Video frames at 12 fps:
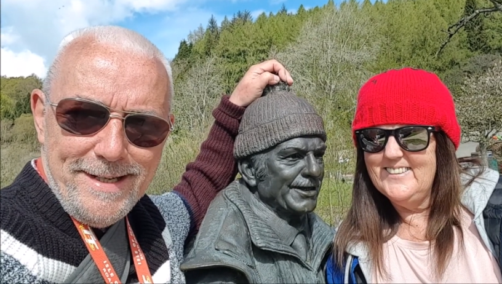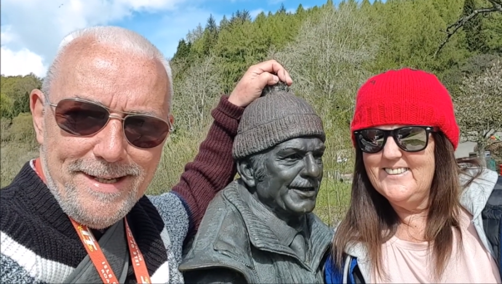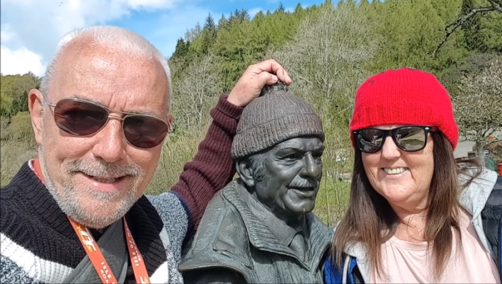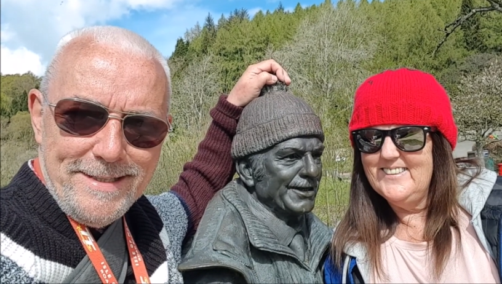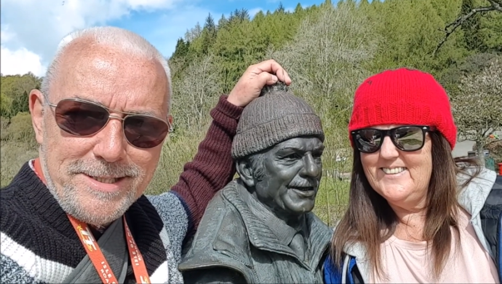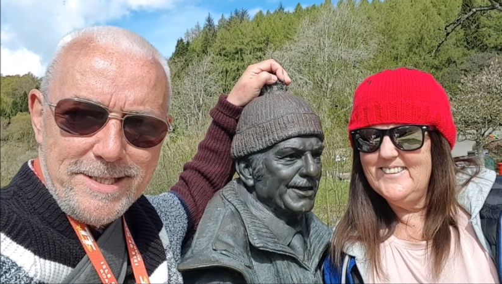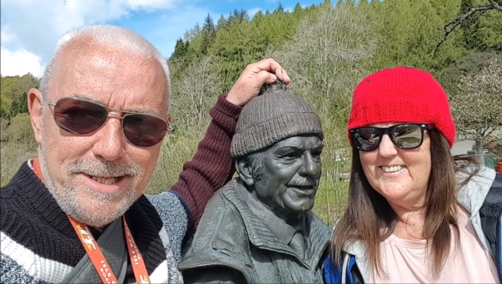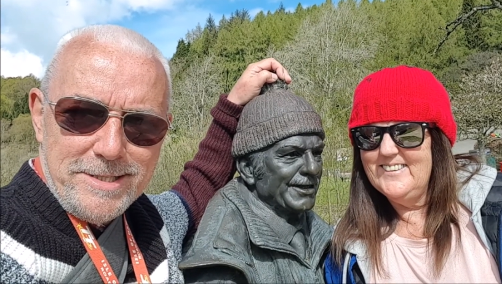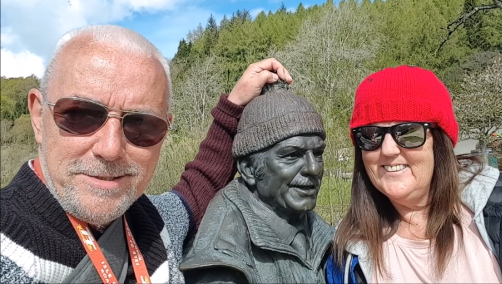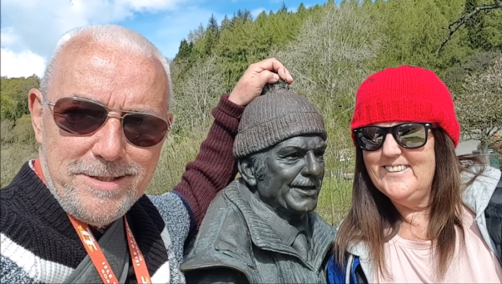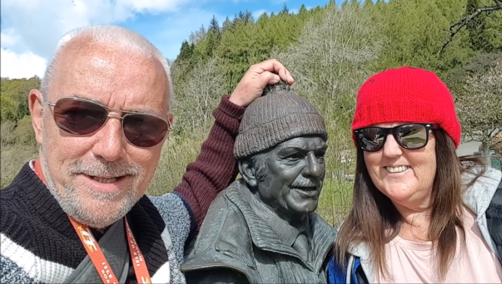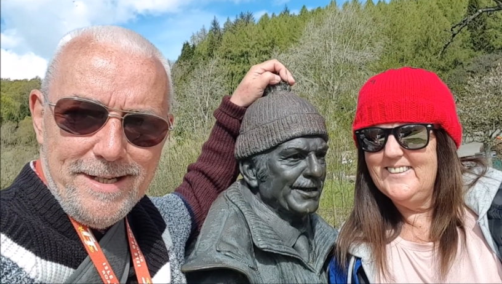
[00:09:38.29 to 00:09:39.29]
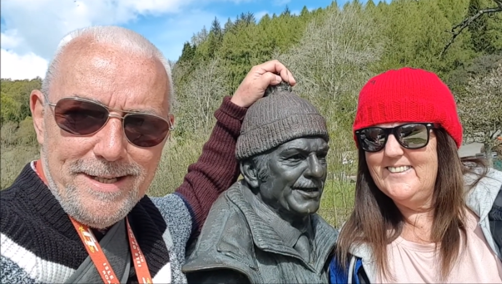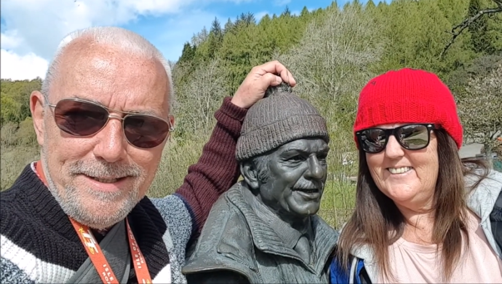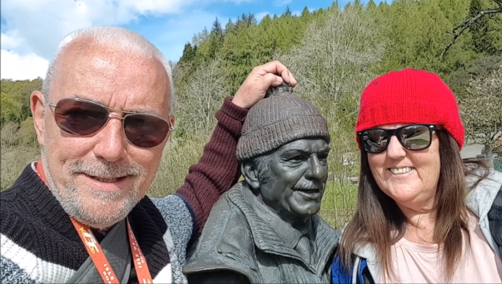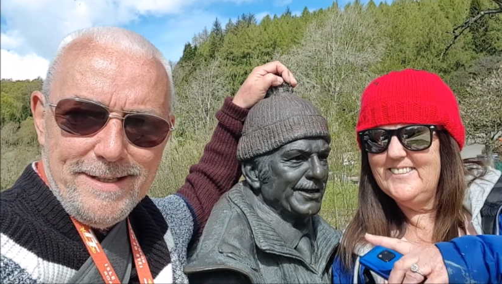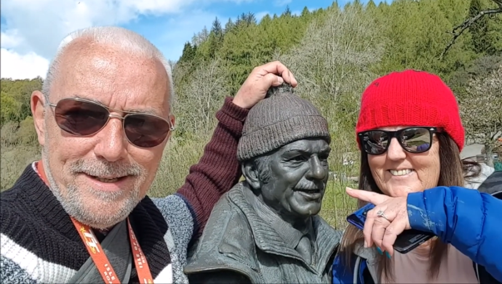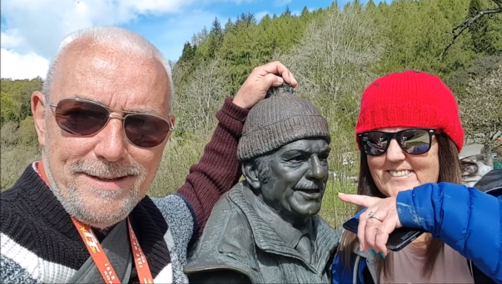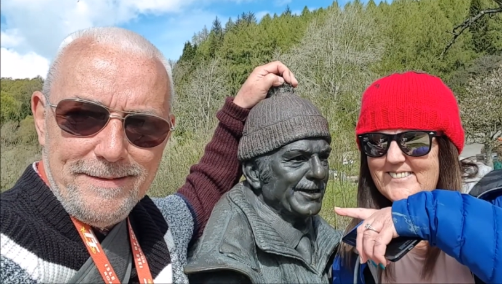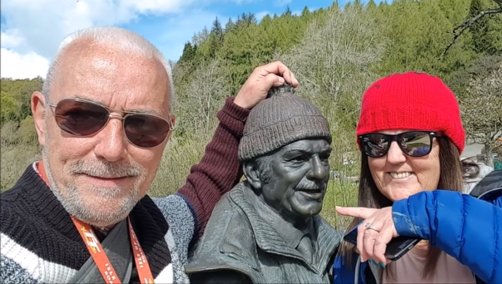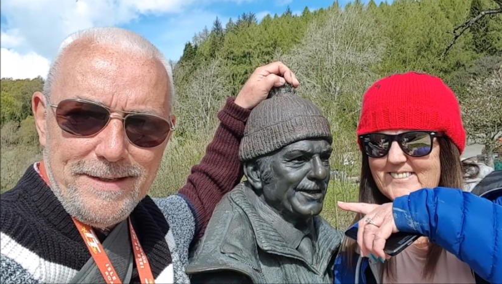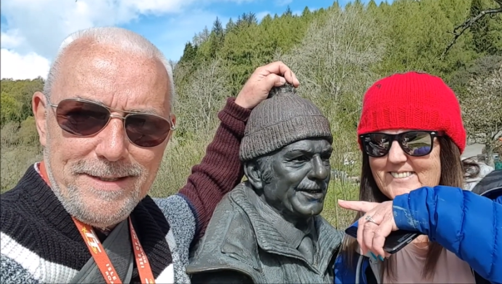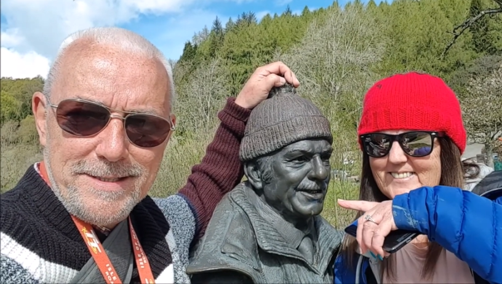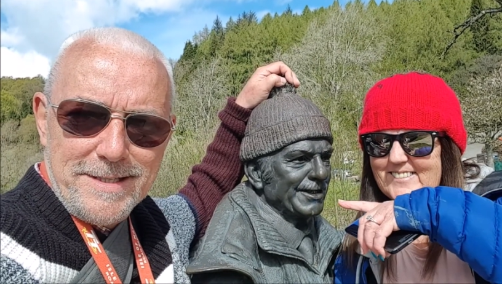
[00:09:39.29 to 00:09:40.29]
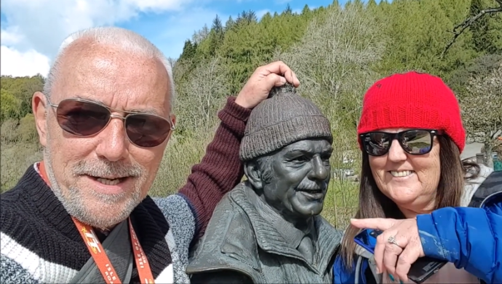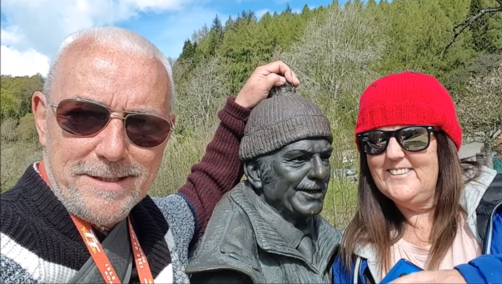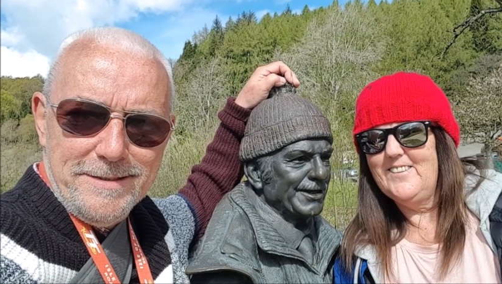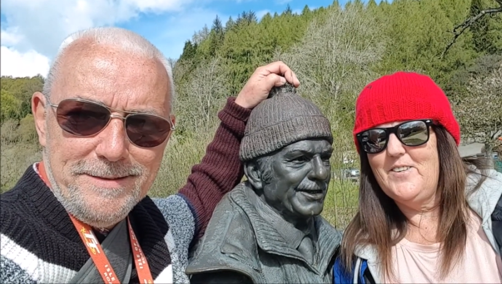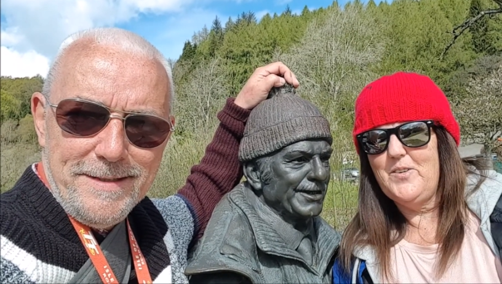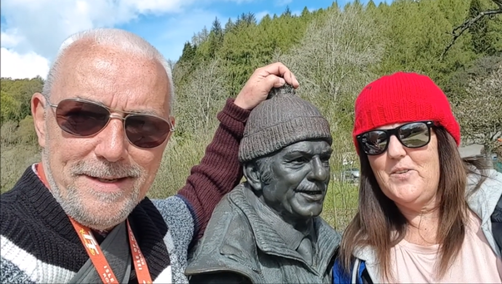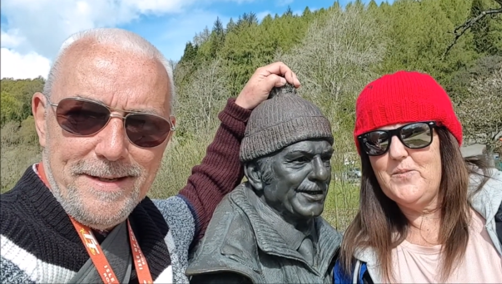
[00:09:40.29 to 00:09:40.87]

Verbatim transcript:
Speaker 1: and the statue and his garden,